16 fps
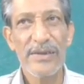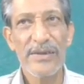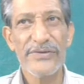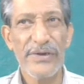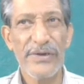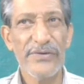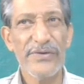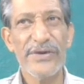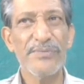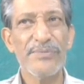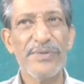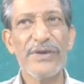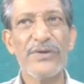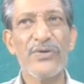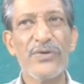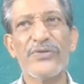Generally,
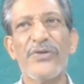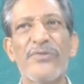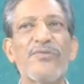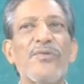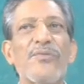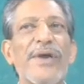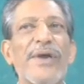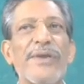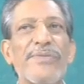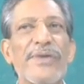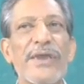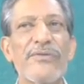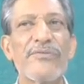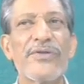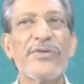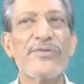pin codes of Mumbai
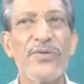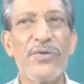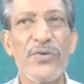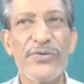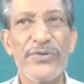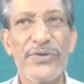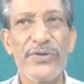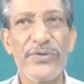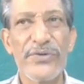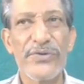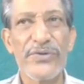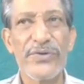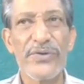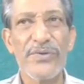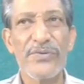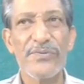begin with
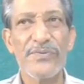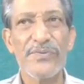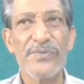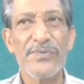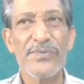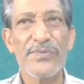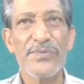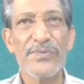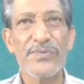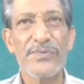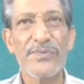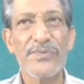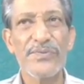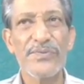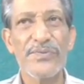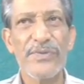400,
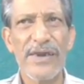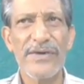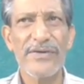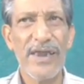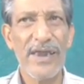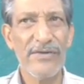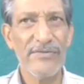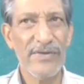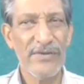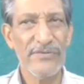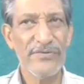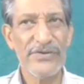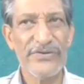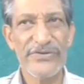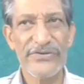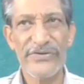and you have
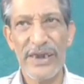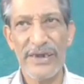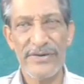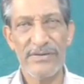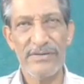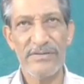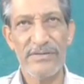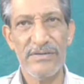every state.